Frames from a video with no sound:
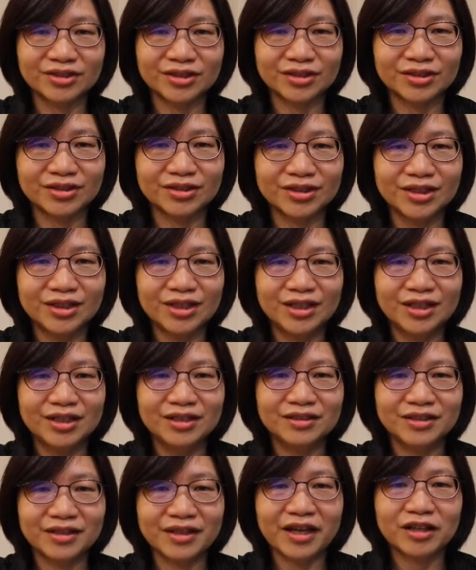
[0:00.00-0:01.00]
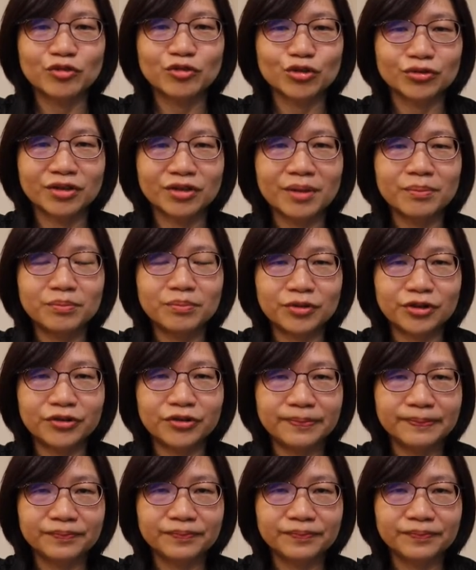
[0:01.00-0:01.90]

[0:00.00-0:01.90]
the actual number.